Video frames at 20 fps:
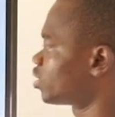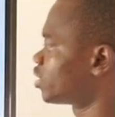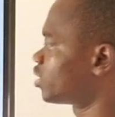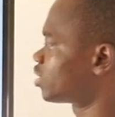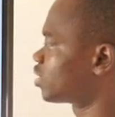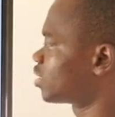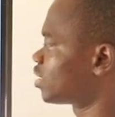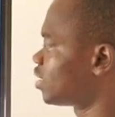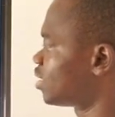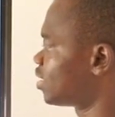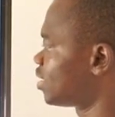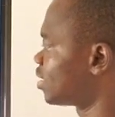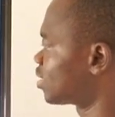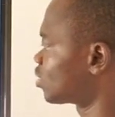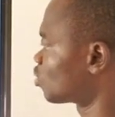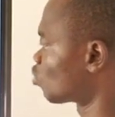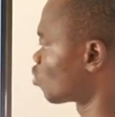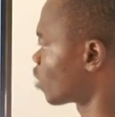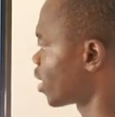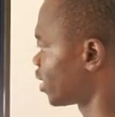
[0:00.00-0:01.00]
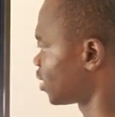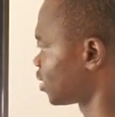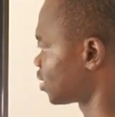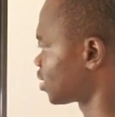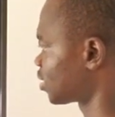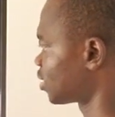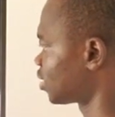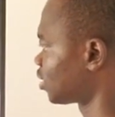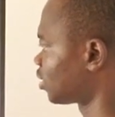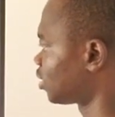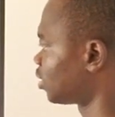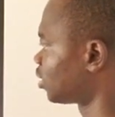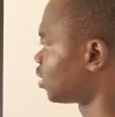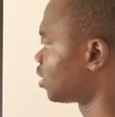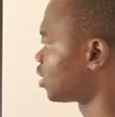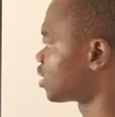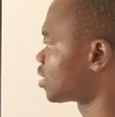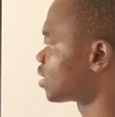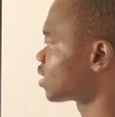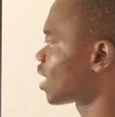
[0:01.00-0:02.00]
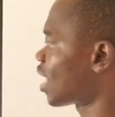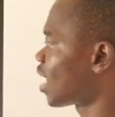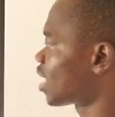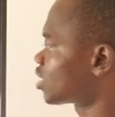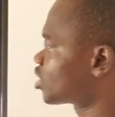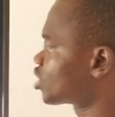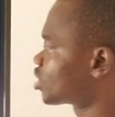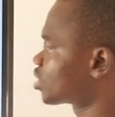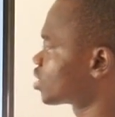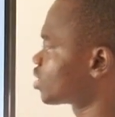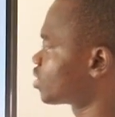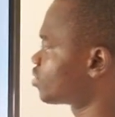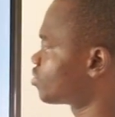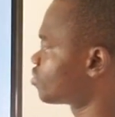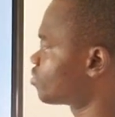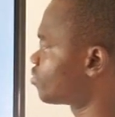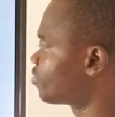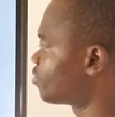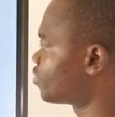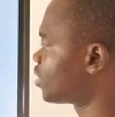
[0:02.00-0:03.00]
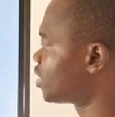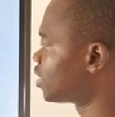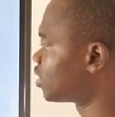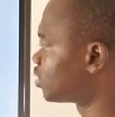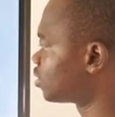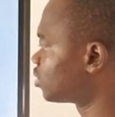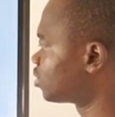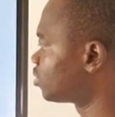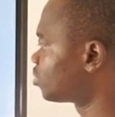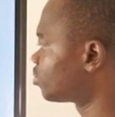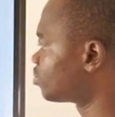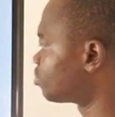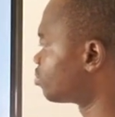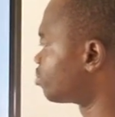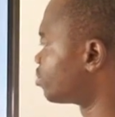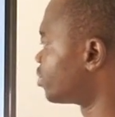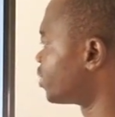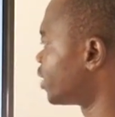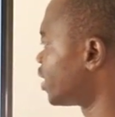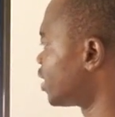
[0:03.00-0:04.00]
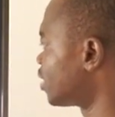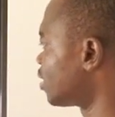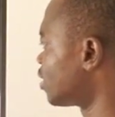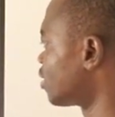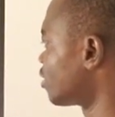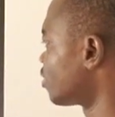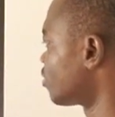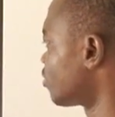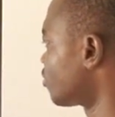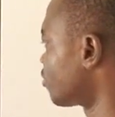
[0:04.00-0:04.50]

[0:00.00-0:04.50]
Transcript: to see these words: touch, feel, breathe,